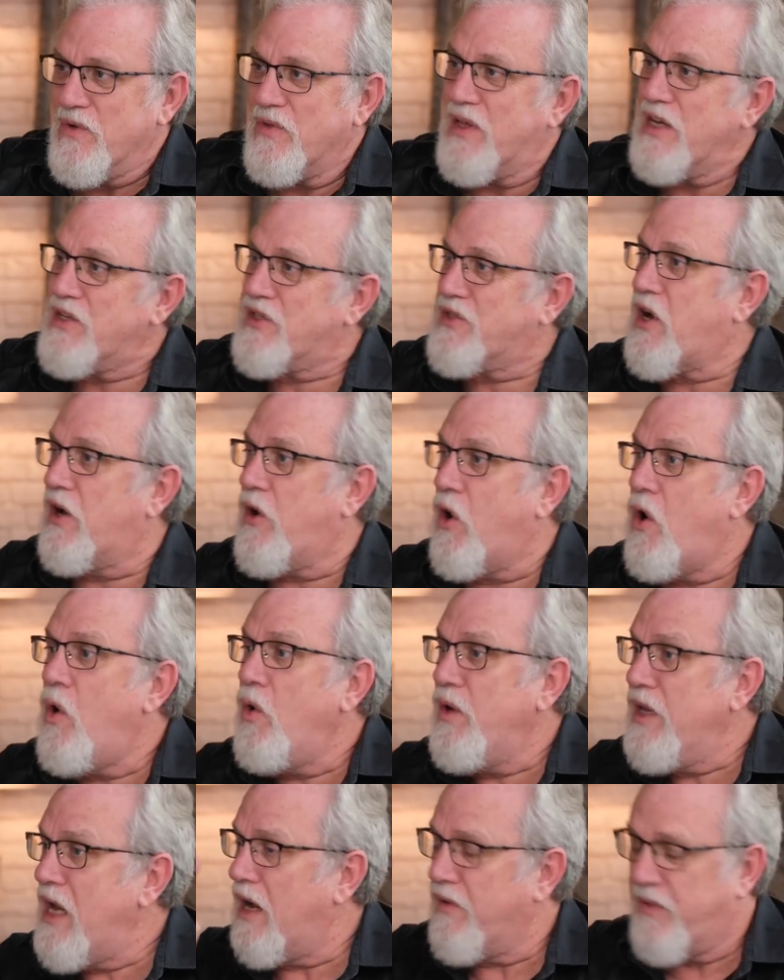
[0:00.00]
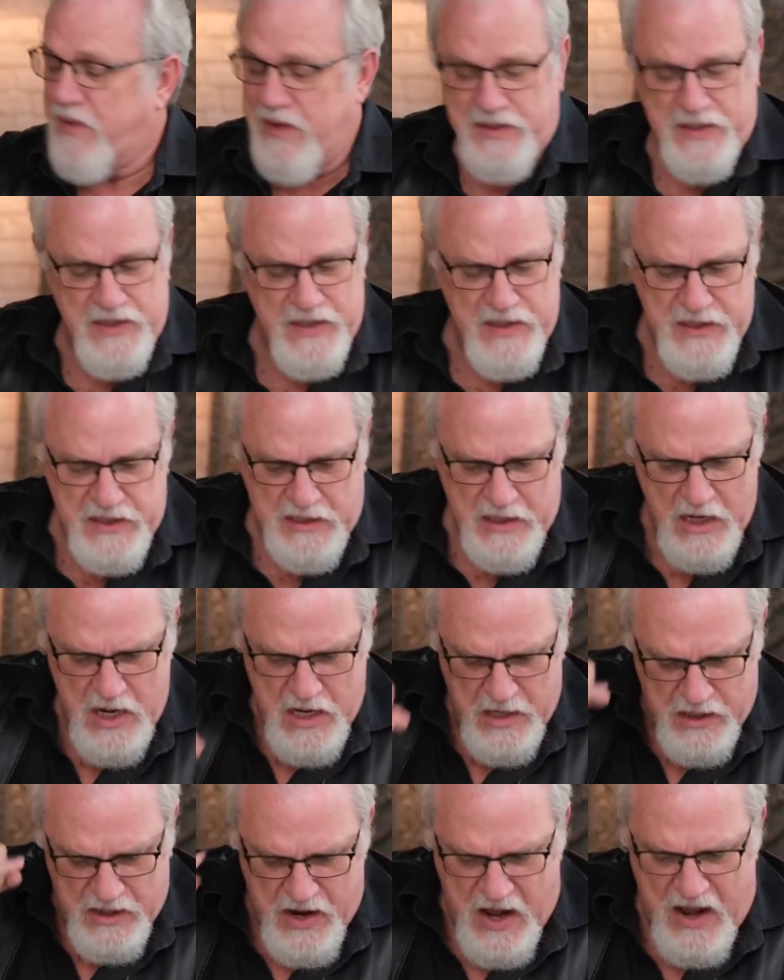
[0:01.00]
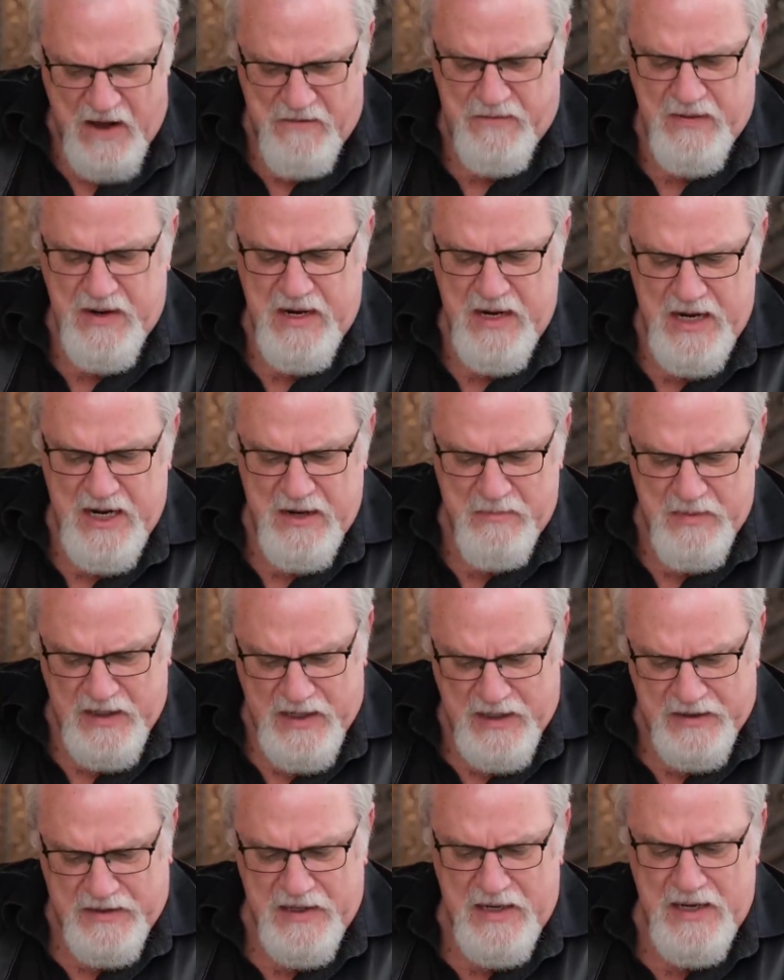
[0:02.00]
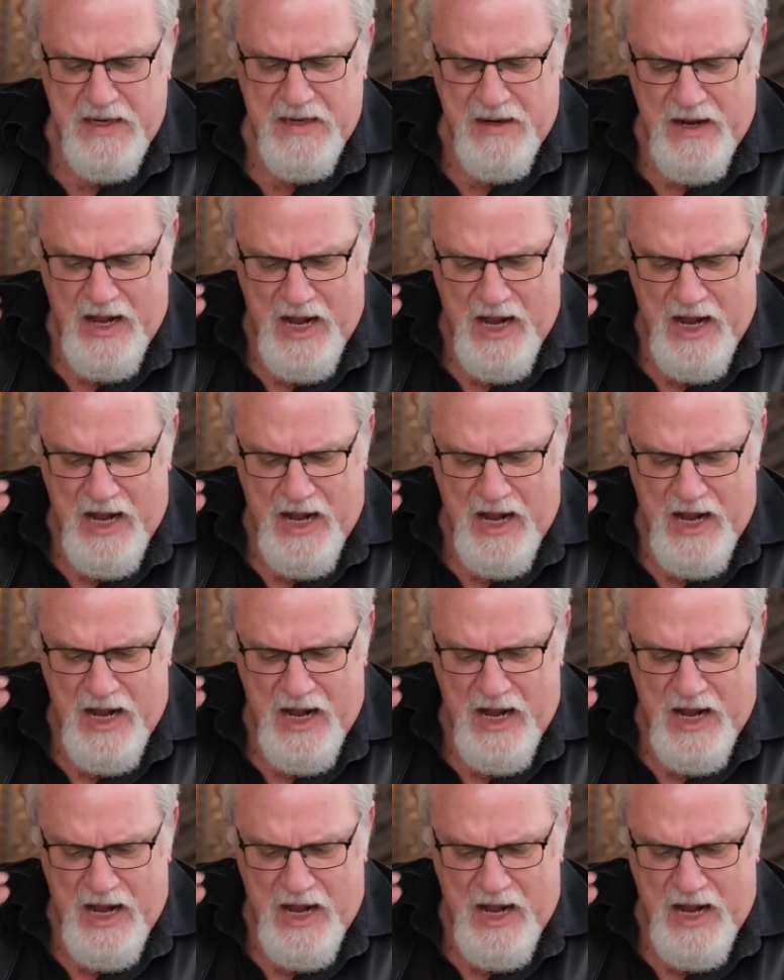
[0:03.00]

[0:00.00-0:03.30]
they start, oh yeah, this is Nafi, Ibn Kathir,